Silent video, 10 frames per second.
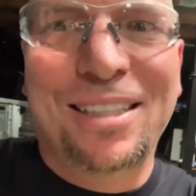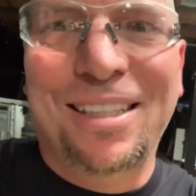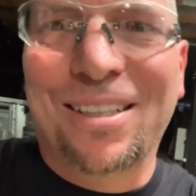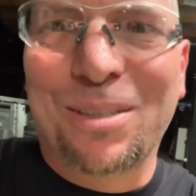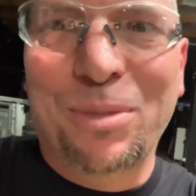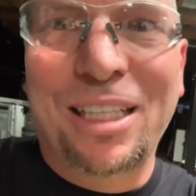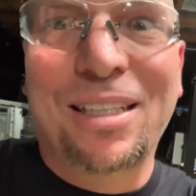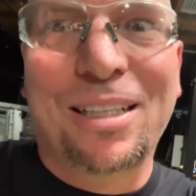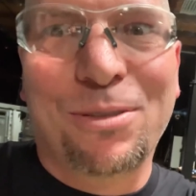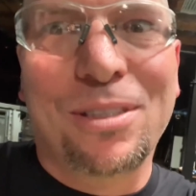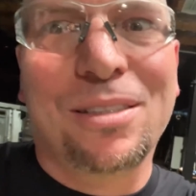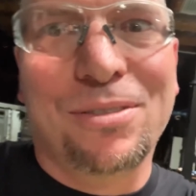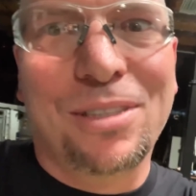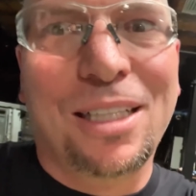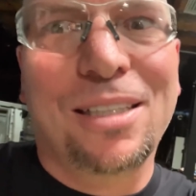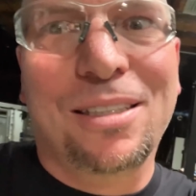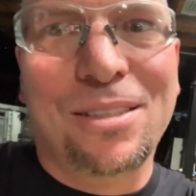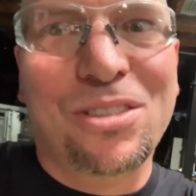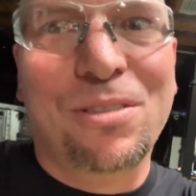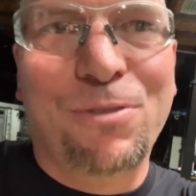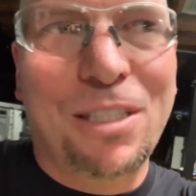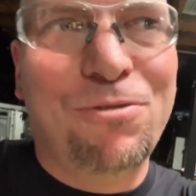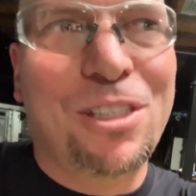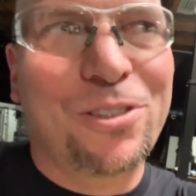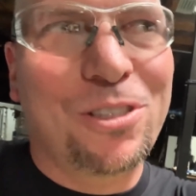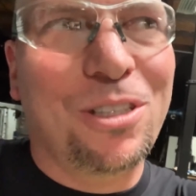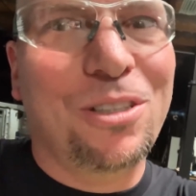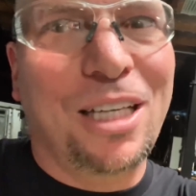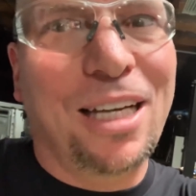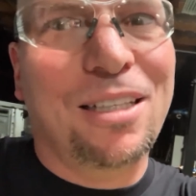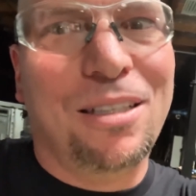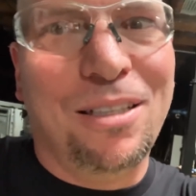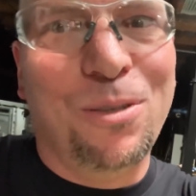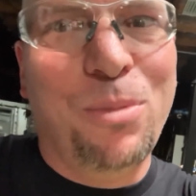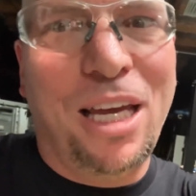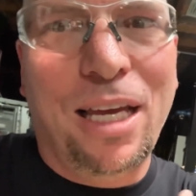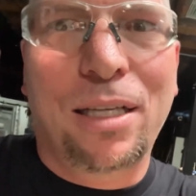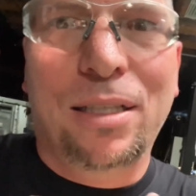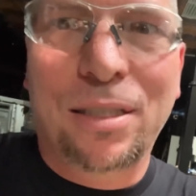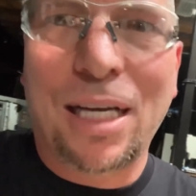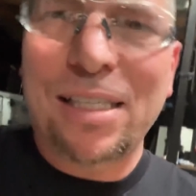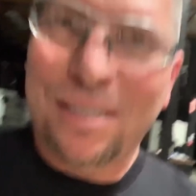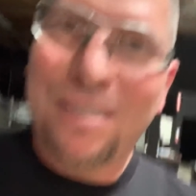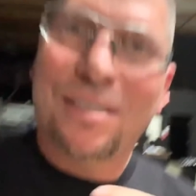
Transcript: You know what I mean? Like, we're we're getting close to fifty. So, like, oh, man, I just